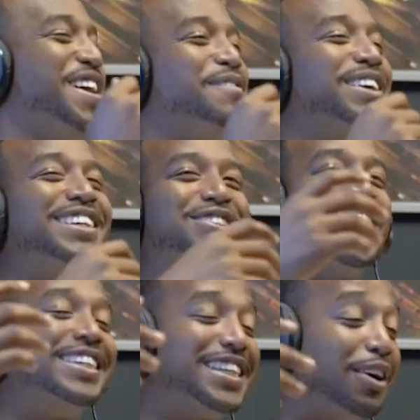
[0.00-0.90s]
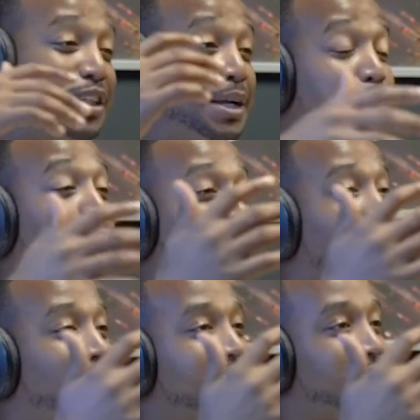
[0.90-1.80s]
but it's crazy how deep the
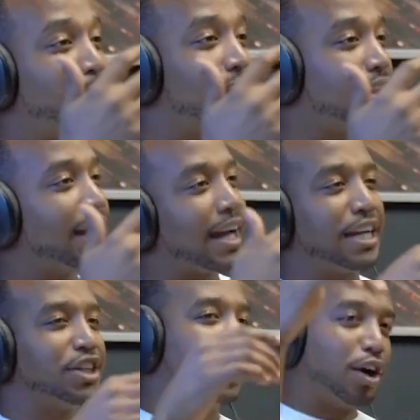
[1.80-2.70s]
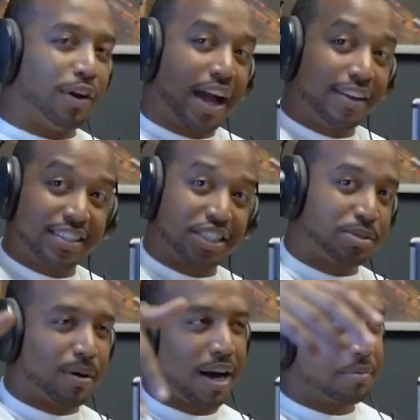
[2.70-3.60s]
water is, bro. Like yeah. I try to go down and touch the
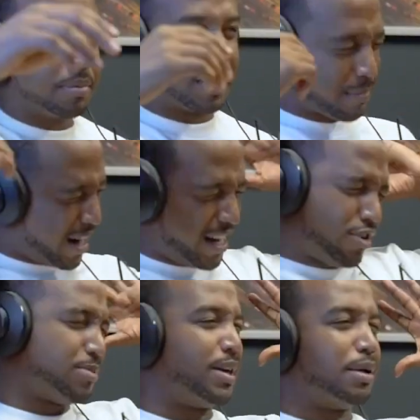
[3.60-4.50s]
bottom, and like my ears about to